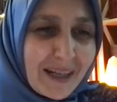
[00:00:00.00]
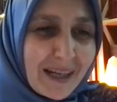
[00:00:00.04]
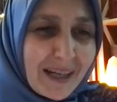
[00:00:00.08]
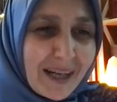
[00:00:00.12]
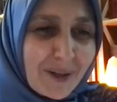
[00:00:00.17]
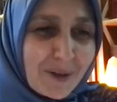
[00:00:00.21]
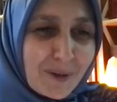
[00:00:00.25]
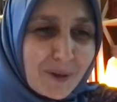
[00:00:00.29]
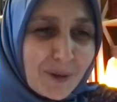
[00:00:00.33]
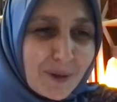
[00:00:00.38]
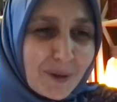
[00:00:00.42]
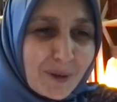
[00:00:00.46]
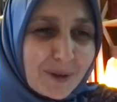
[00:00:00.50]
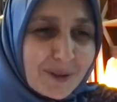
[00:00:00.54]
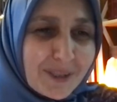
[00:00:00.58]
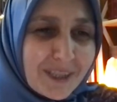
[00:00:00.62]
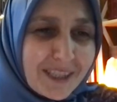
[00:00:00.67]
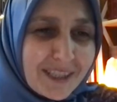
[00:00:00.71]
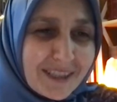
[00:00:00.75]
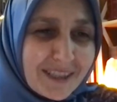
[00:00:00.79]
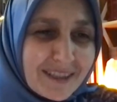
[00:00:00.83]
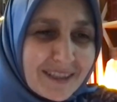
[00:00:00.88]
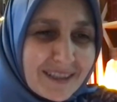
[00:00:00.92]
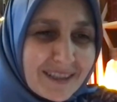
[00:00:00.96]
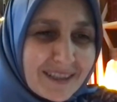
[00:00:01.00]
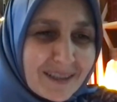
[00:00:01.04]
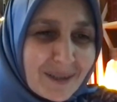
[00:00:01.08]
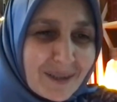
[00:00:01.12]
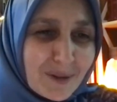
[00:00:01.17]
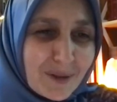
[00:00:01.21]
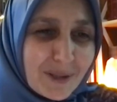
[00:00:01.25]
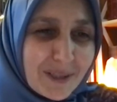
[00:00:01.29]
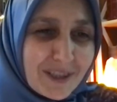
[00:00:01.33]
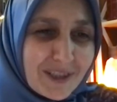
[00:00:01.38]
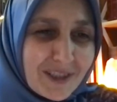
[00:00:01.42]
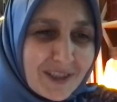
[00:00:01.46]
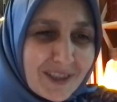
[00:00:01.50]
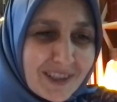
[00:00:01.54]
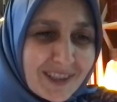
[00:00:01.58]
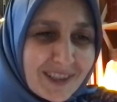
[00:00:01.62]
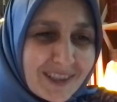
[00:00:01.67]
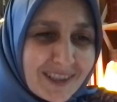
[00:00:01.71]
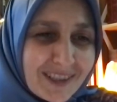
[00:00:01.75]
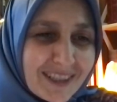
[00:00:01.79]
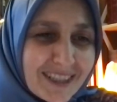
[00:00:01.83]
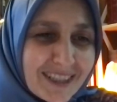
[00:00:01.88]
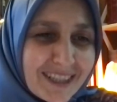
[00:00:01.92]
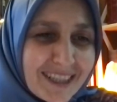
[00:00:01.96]
our audience's
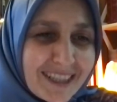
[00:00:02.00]
questions?